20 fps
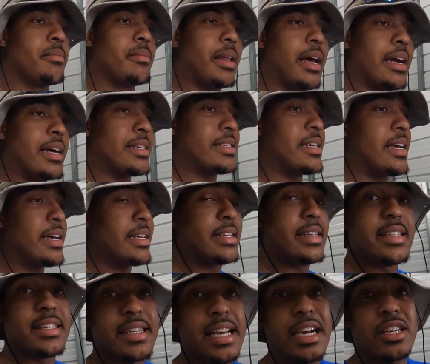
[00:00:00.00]
Like I said,
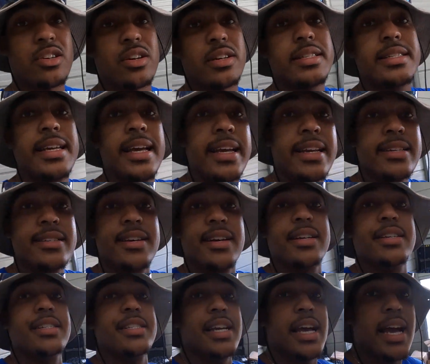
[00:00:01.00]
these jacks are
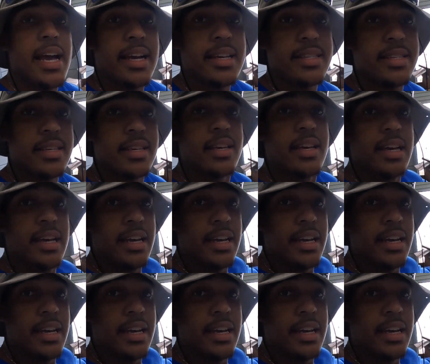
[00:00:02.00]
10-ton jacks.